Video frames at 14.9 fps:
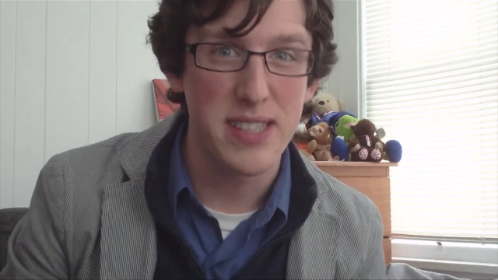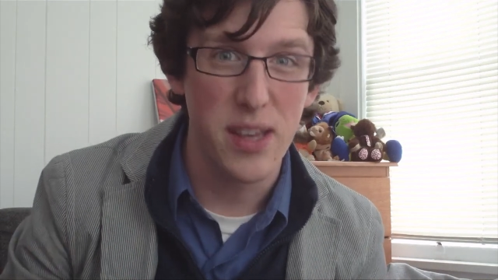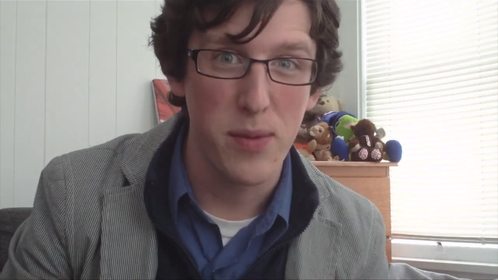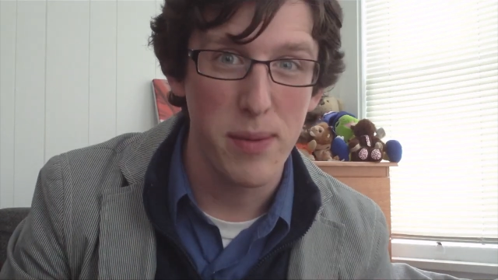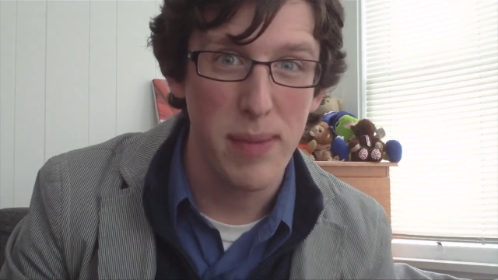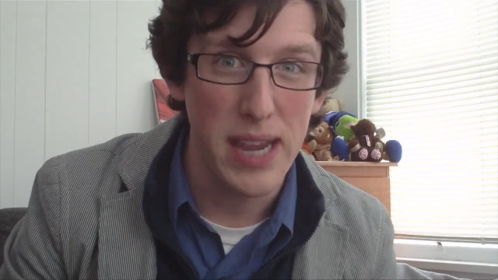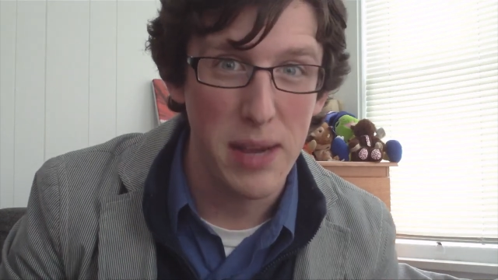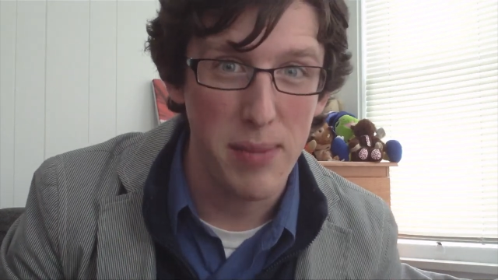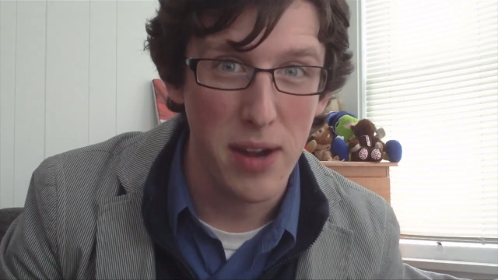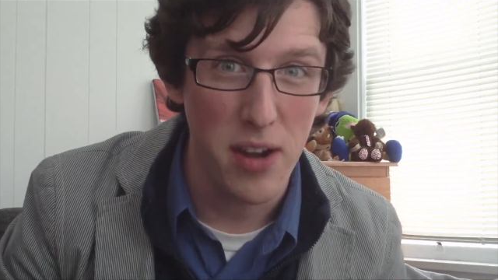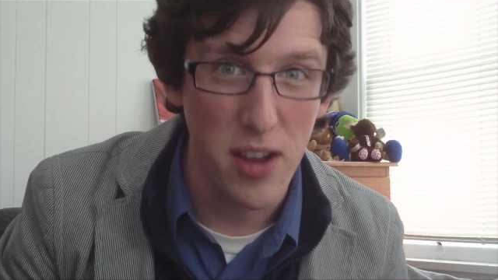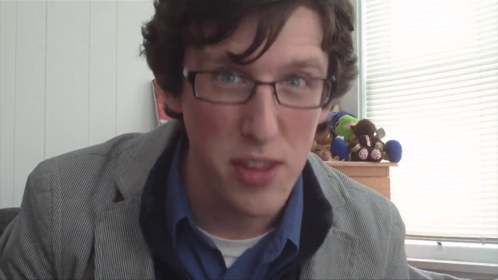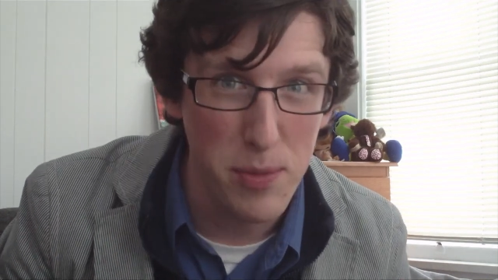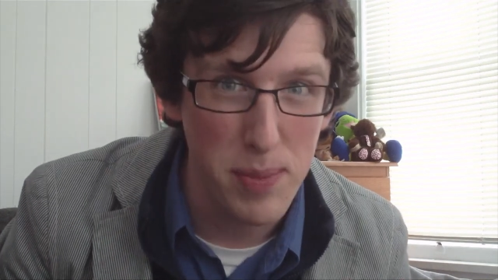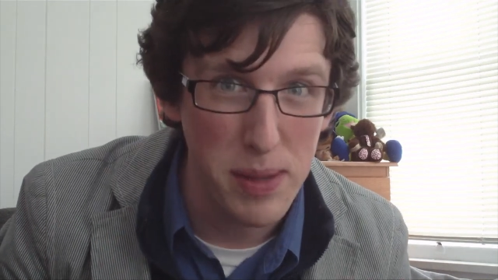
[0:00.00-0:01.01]
that we make about
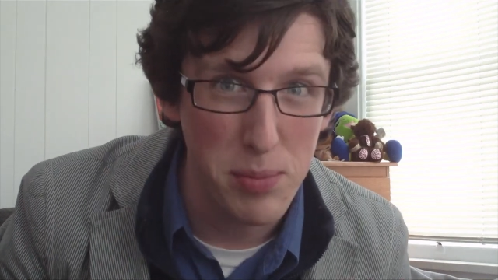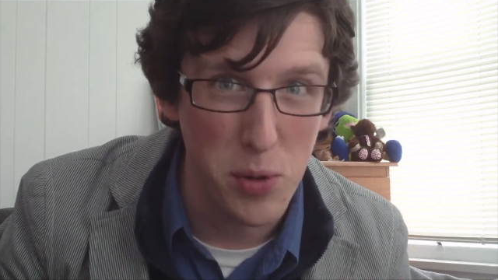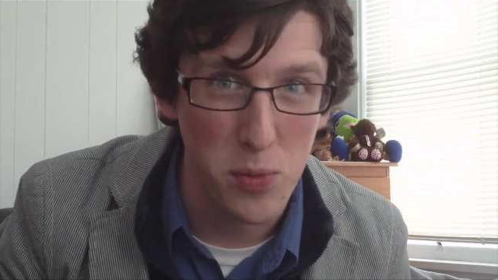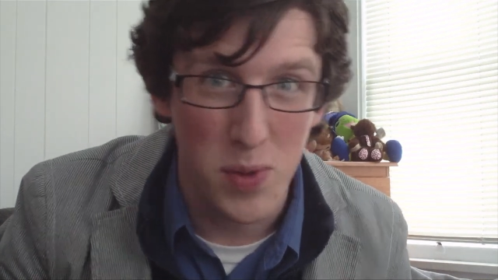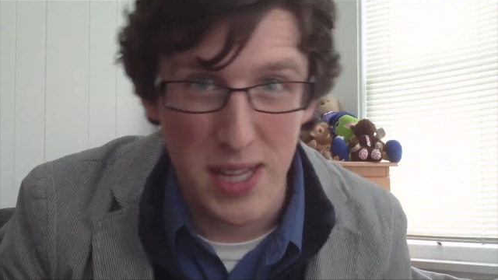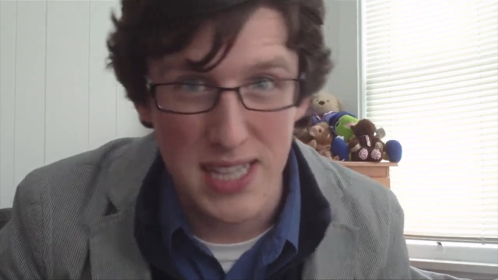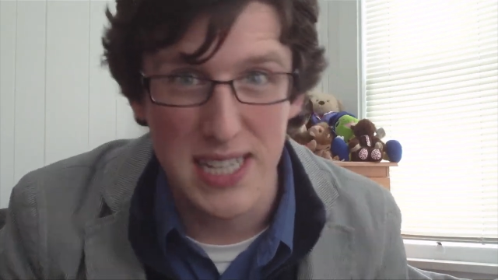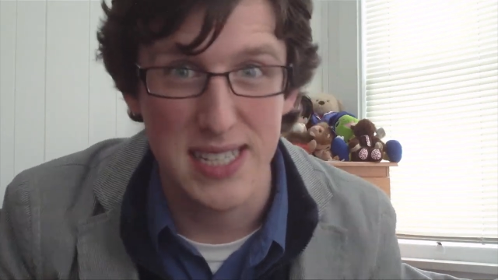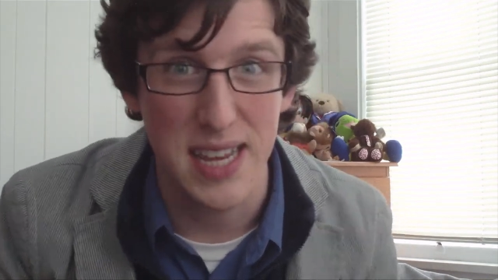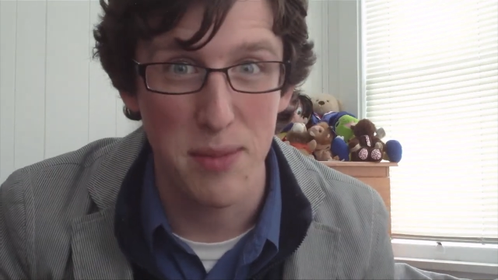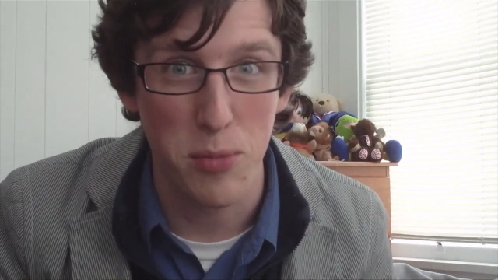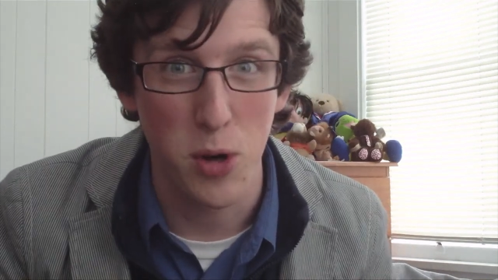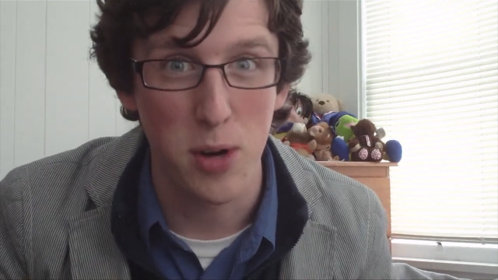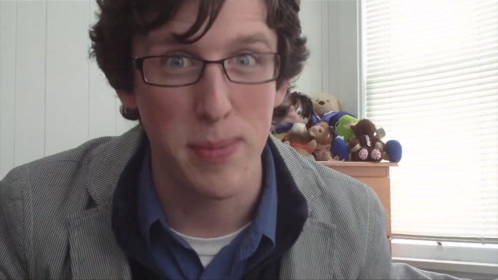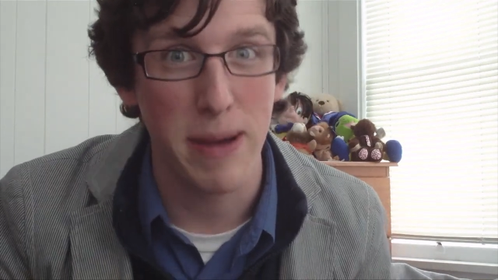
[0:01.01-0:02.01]
other people really say
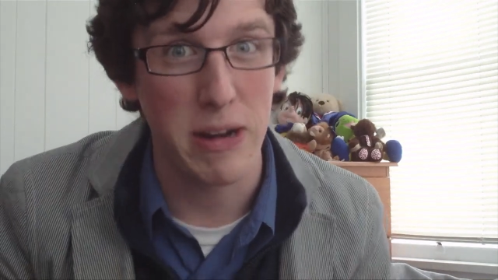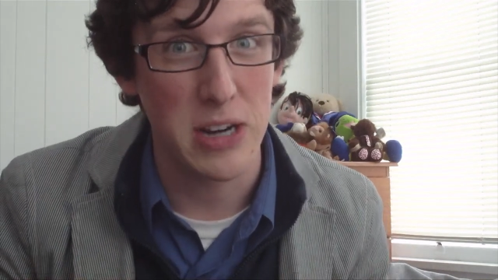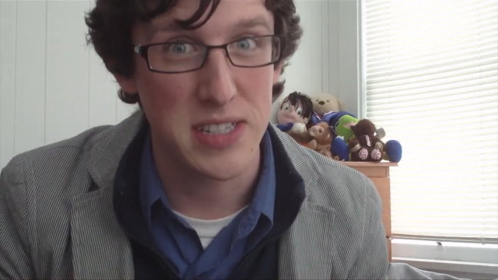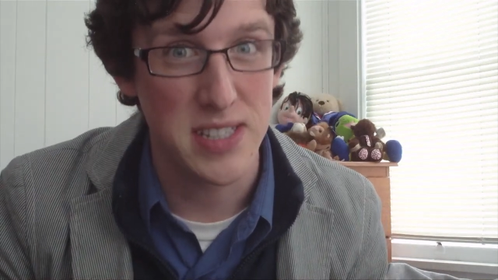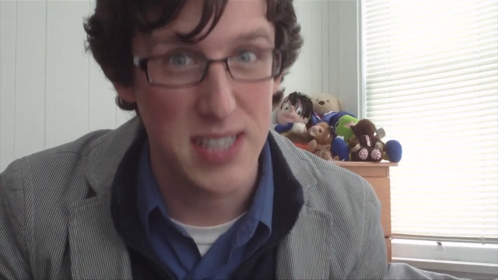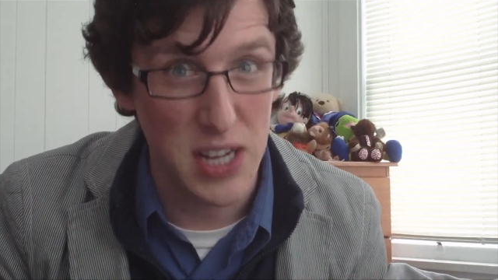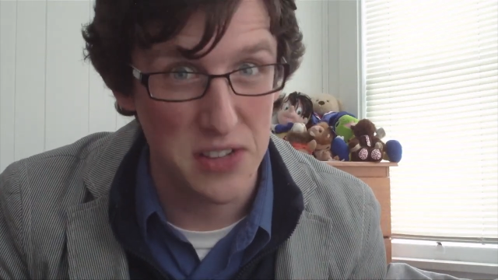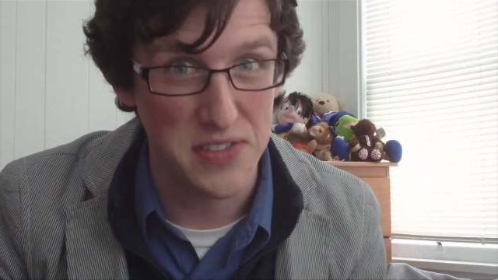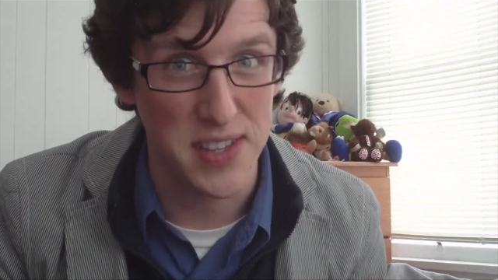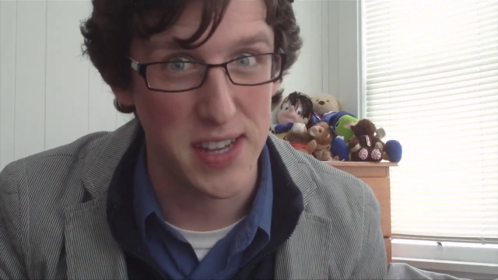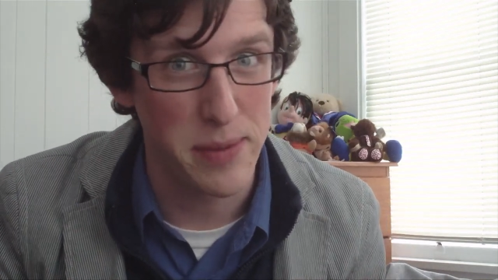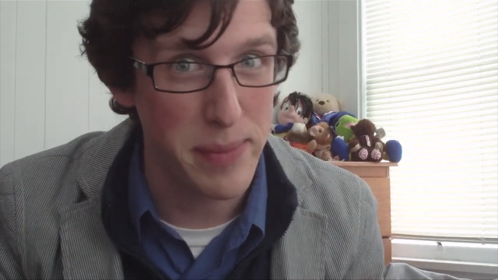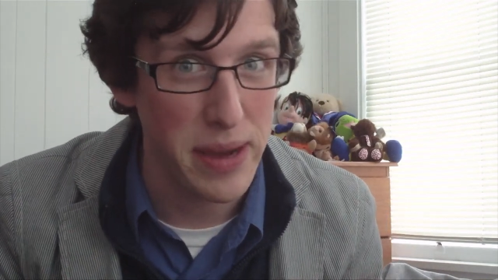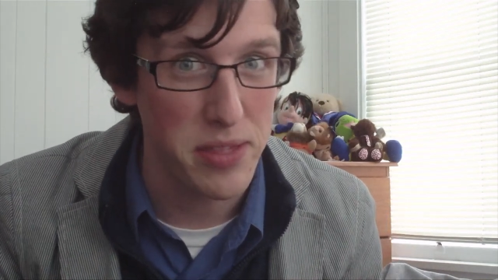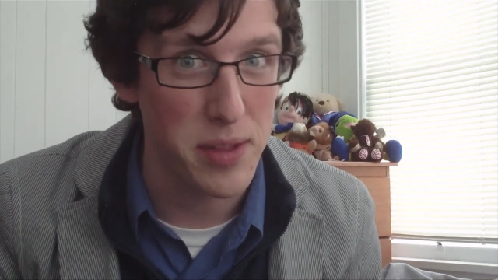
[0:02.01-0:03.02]
more about ourselves
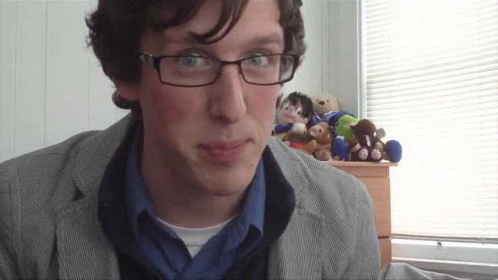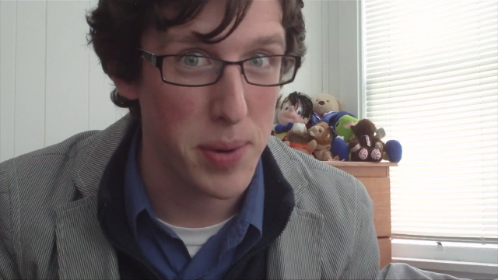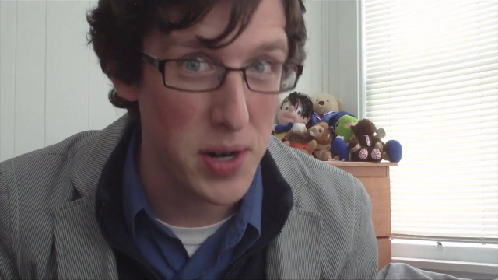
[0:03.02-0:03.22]
than about the